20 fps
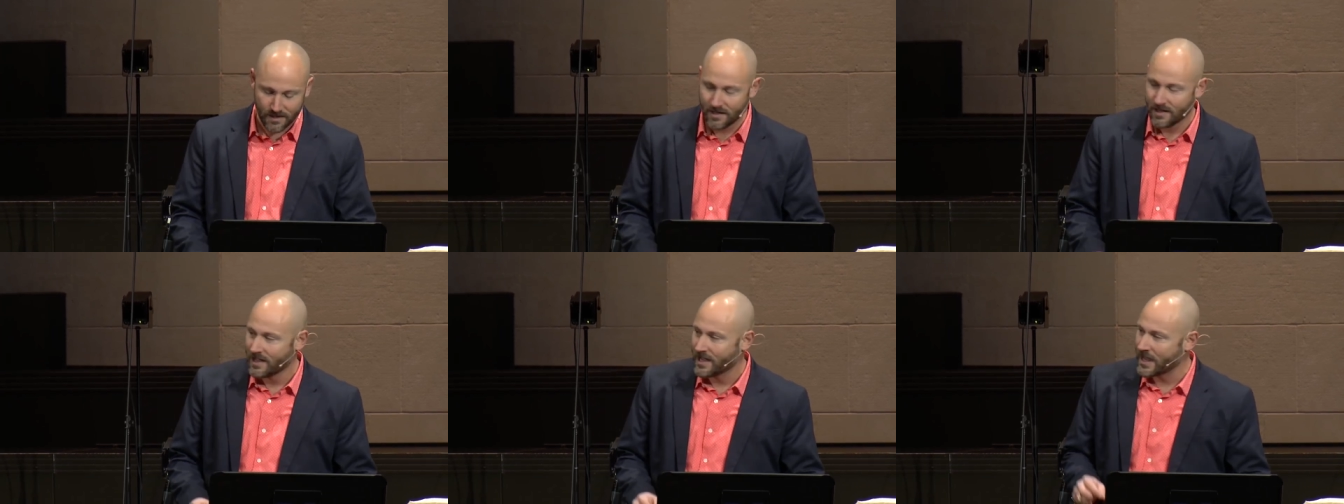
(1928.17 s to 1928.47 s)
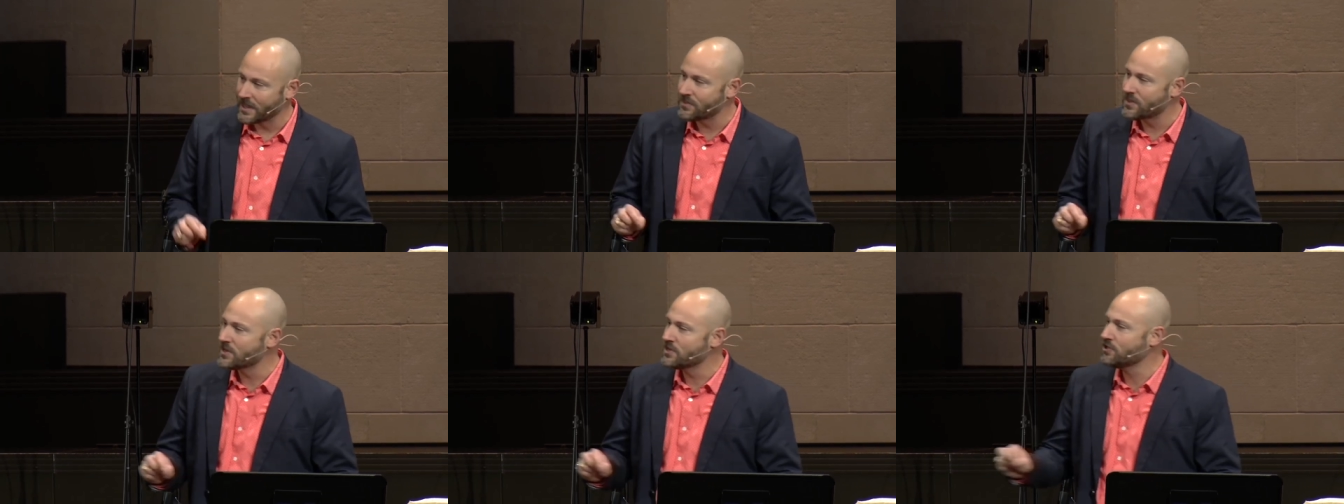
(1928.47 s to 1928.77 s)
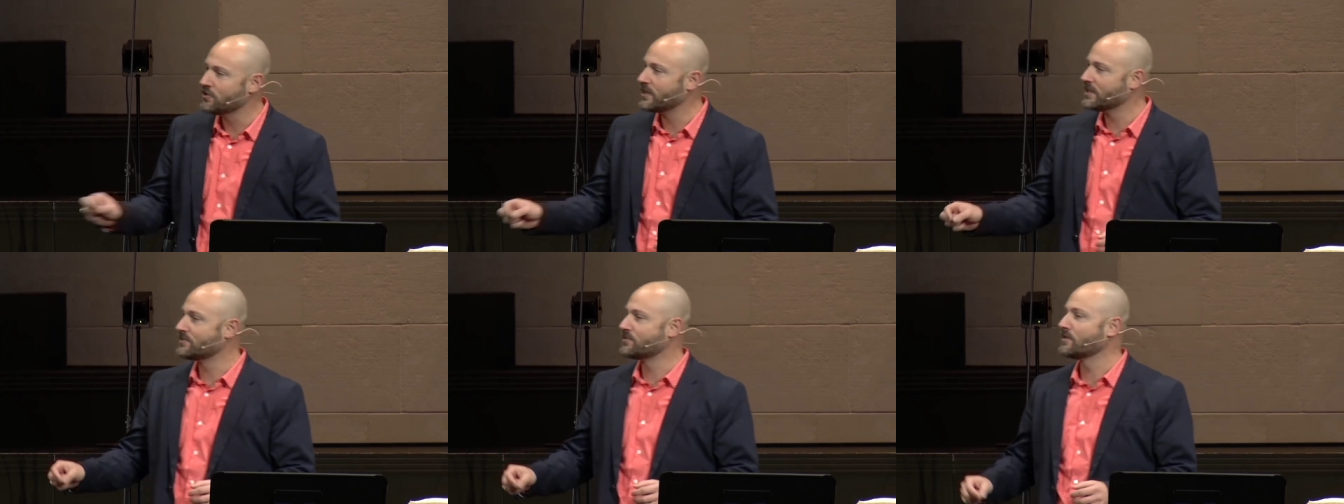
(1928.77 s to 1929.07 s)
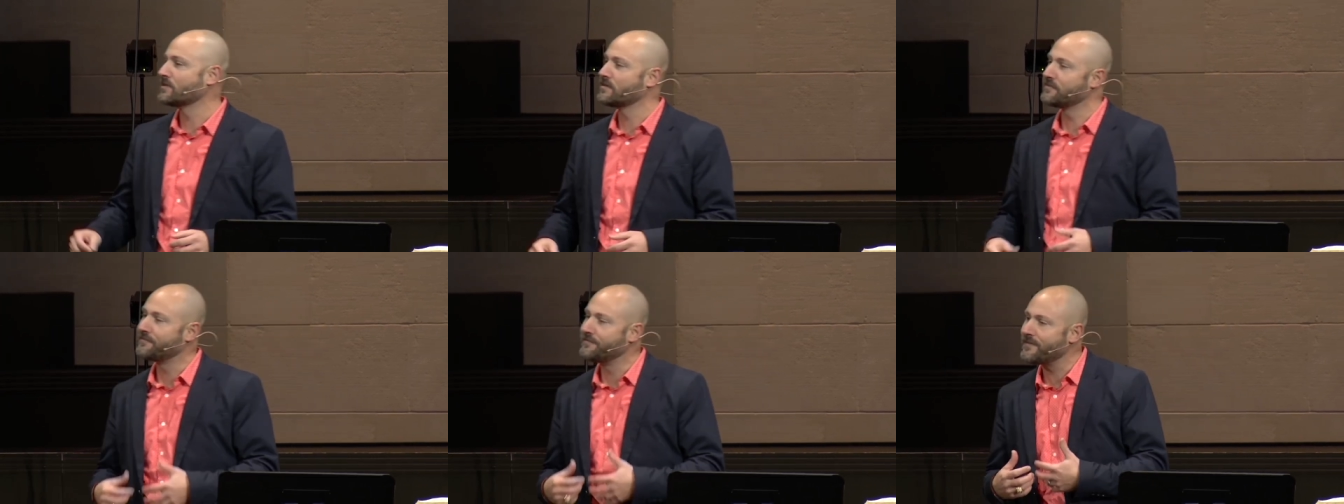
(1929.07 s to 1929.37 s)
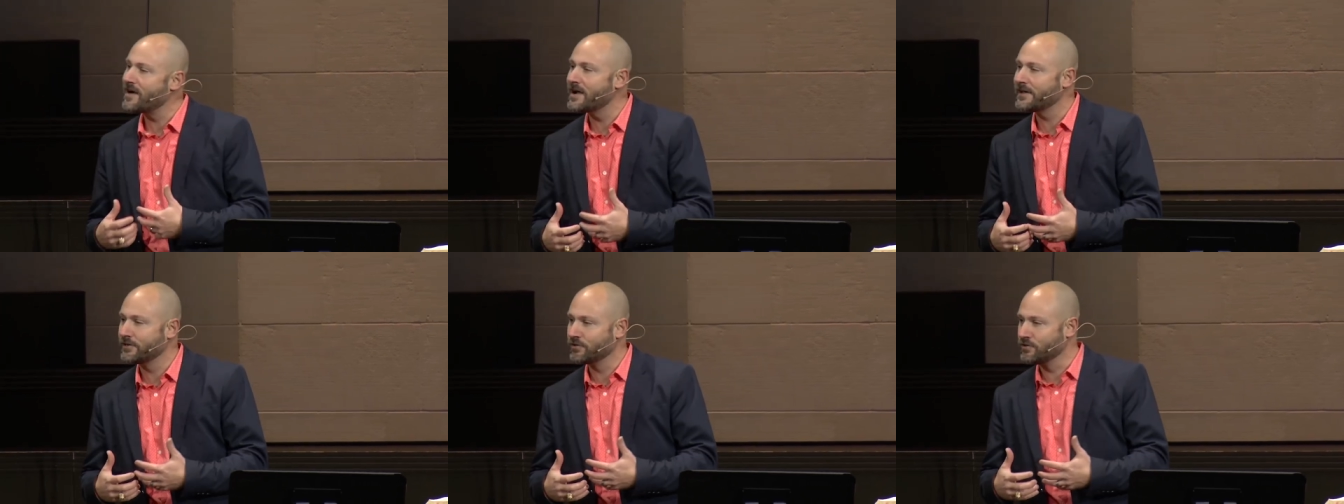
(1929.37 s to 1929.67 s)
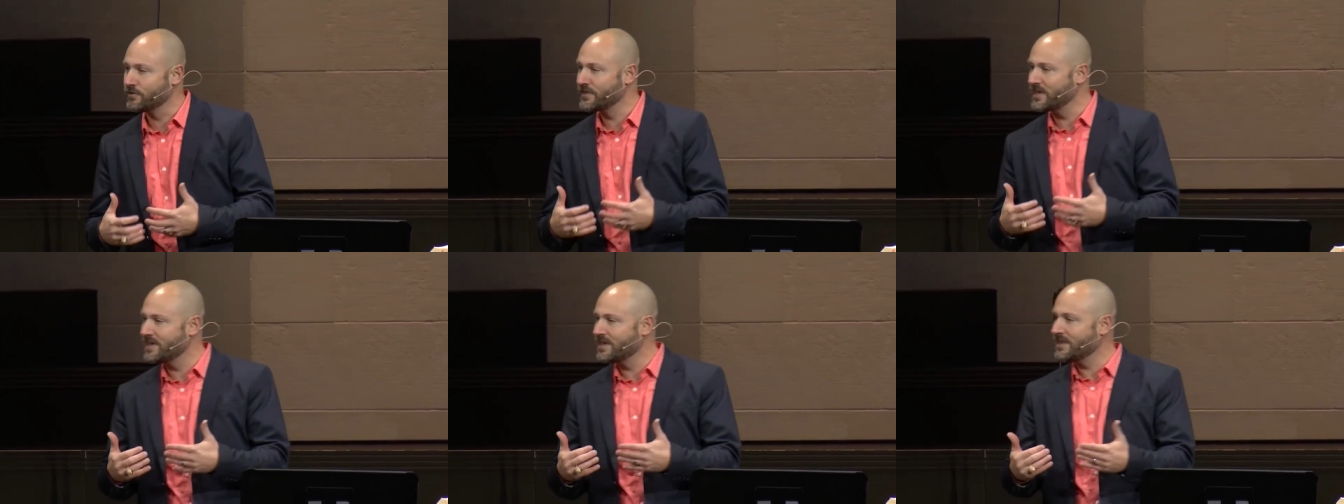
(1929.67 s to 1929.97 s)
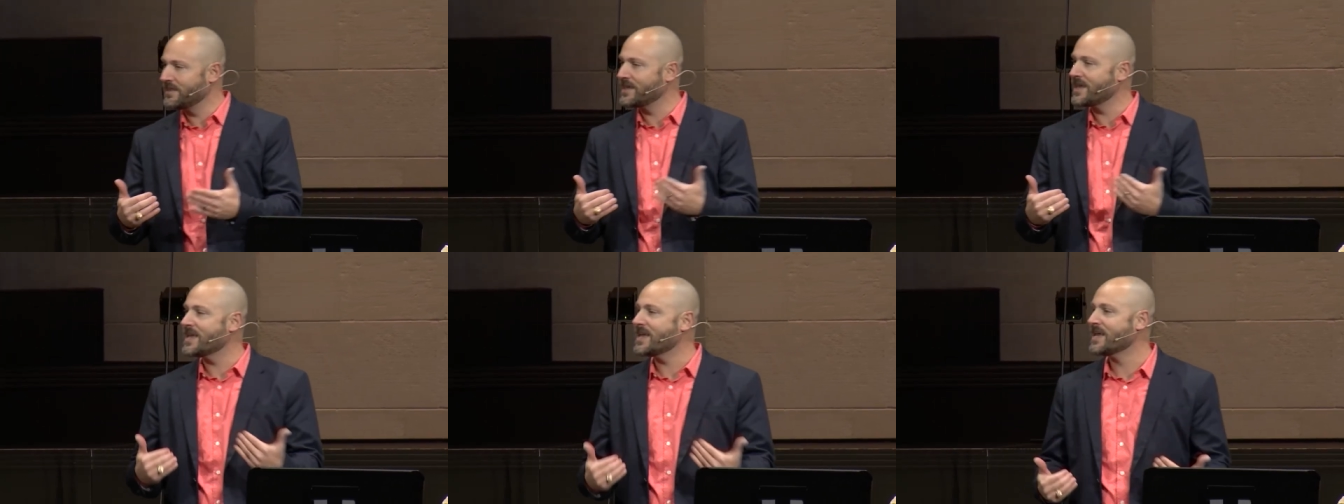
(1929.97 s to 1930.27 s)
And then you get to the final, the,
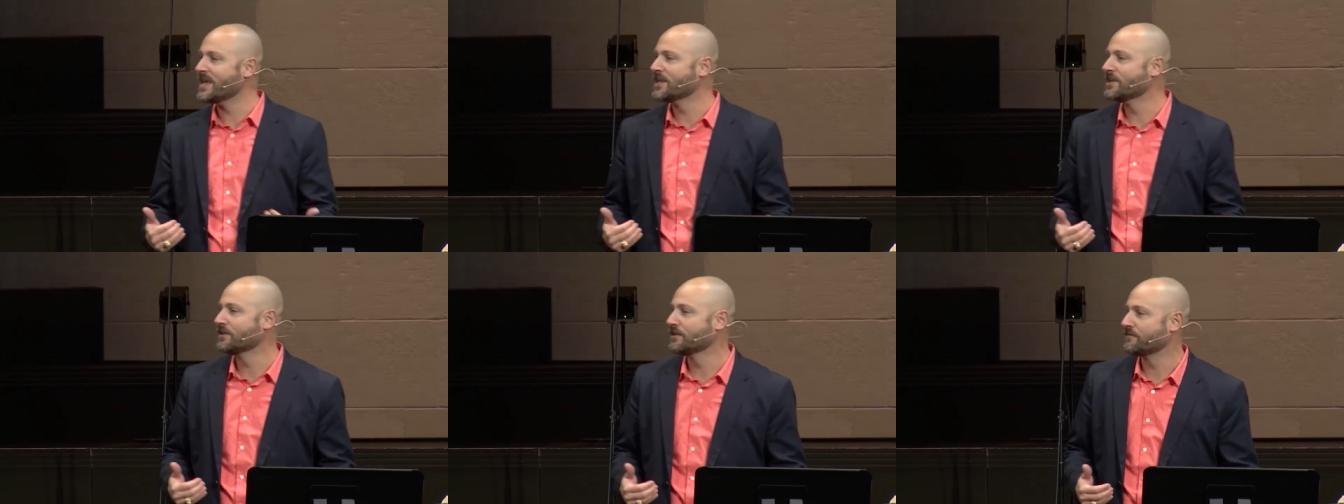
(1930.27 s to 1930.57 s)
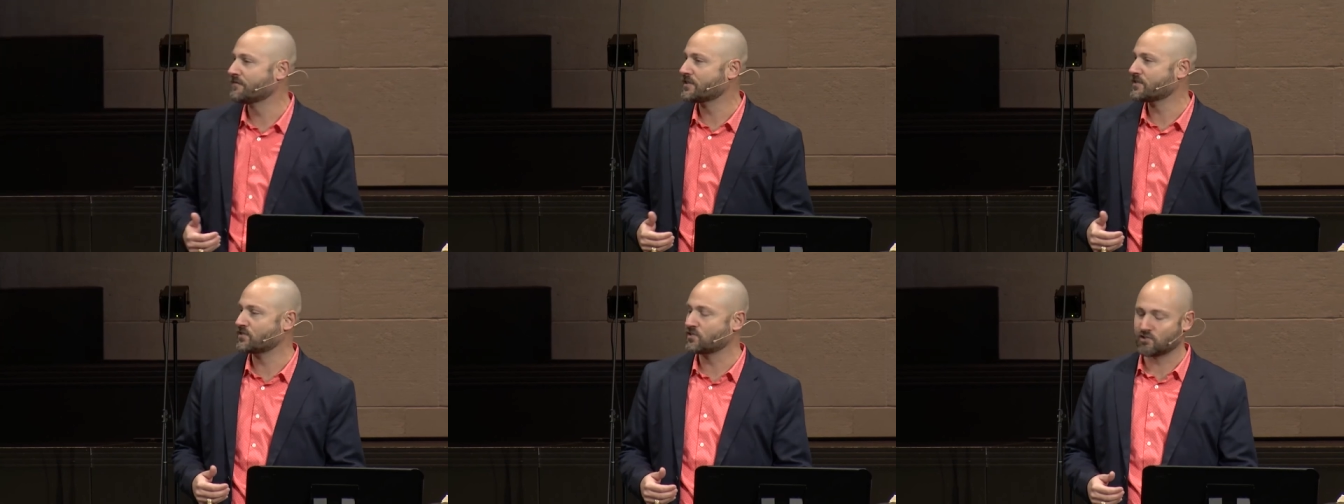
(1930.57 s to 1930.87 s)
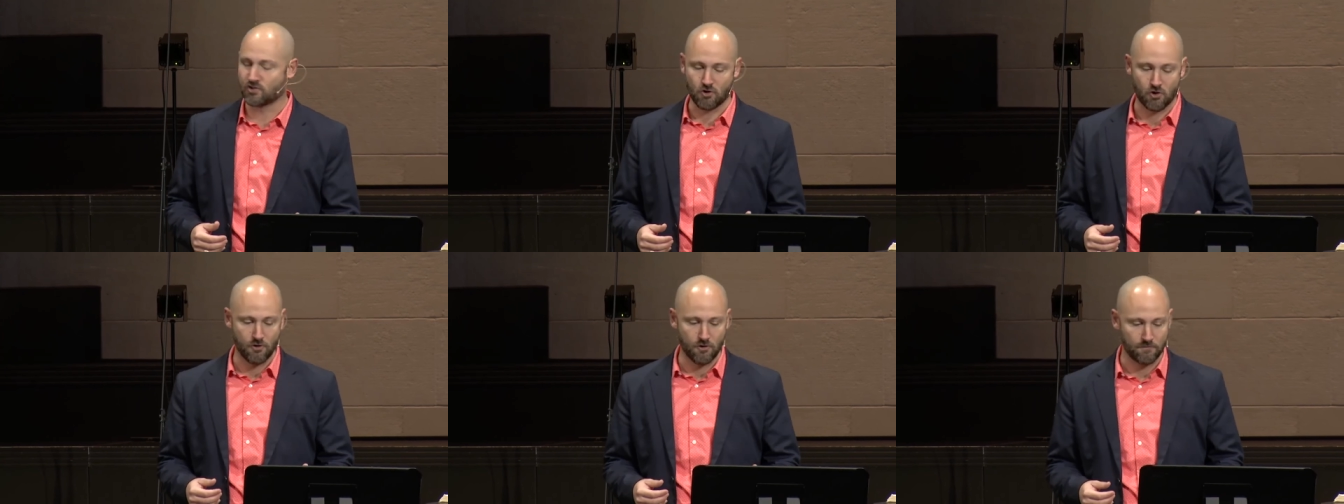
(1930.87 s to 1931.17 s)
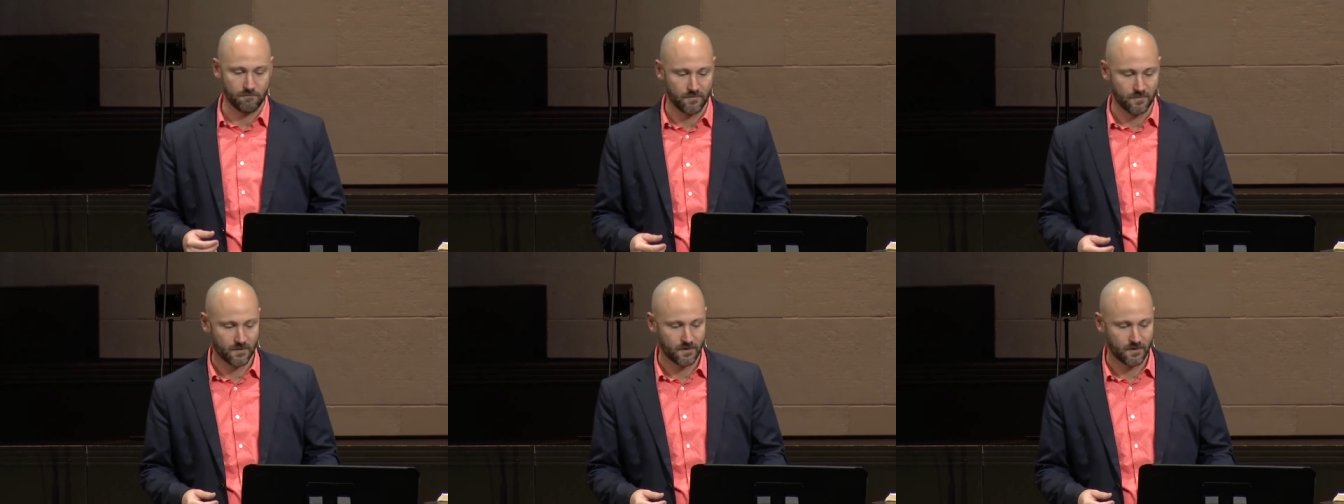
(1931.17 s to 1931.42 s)
the end of the psalm,